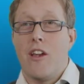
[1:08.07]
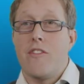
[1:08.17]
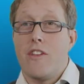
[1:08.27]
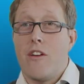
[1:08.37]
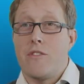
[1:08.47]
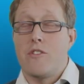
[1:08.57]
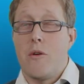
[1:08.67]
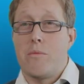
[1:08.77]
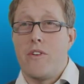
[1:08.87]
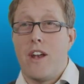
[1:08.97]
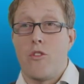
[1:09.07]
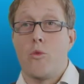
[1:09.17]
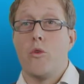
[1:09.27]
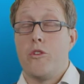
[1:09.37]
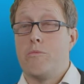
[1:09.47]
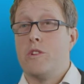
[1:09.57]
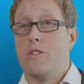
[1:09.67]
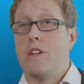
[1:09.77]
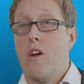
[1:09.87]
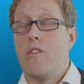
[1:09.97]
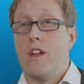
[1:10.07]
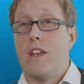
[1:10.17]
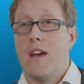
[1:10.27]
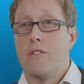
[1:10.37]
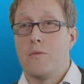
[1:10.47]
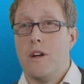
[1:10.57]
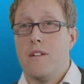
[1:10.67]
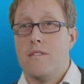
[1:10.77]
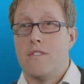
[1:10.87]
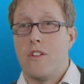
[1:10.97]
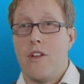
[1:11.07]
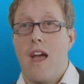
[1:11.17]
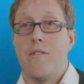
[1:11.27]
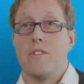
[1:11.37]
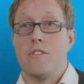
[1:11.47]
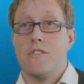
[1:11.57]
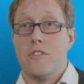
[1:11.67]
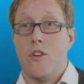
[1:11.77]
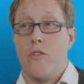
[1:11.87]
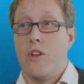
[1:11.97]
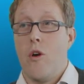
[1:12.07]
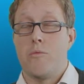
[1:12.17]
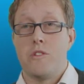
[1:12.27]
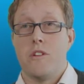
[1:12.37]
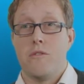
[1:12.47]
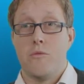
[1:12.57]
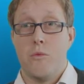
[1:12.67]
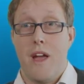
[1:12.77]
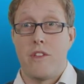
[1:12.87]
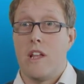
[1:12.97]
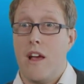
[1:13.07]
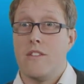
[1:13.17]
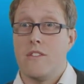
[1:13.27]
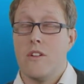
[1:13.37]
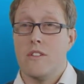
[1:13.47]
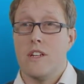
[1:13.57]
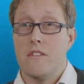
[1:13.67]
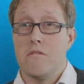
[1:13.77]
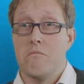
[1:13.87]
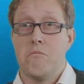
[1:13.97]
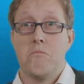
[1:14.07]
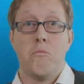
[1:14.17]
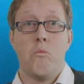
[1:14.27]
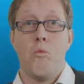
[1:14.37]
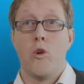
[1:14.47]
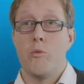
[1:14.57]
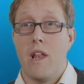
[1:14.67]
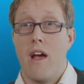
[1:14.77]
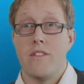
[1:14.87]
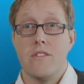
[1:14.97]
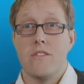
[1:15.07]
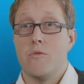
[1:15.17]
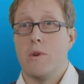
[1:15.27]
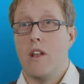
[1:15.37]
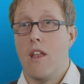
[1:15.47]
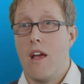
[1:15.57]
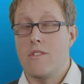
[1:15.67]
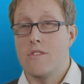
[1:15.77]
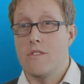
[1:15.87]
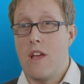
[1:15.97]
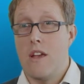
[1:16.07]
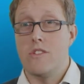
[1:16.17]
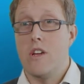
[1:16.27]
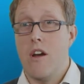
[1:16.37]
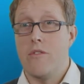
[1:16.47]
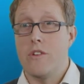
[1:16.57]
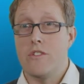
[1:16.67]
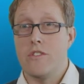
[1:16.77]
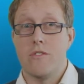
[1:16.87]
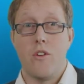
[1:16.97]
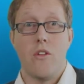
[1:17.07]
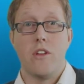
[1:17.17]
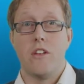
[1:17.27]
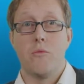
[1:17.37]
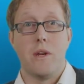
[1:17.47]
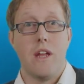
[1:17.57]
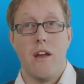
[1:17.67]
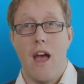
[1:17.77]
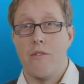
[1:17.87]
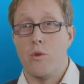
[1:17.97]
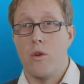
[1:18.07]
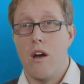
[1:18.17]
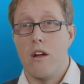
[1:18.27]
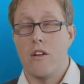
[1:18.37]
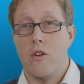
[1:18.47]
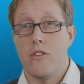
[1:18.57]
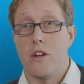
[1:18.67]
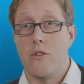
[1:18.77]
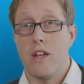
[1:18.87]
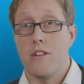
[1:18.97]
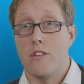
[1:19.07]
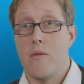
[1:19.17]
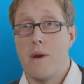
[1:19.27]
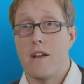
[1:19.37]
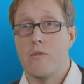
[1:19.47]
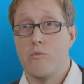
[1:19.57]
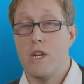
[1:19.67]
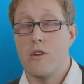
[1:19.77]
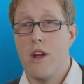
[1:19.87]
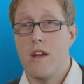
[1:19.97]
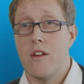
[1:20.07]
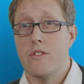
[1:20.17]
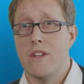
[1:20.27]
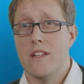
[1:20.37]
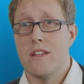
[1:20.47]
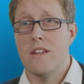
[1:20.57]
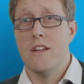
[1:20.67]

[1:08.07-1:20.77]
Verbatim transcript: lot of these over-the-top providers are also producing content now as well. So they haven't got the option of, we have to license content. What do we license? Do we license H D R versions of content? Do we have all our content creators go back and recreate content?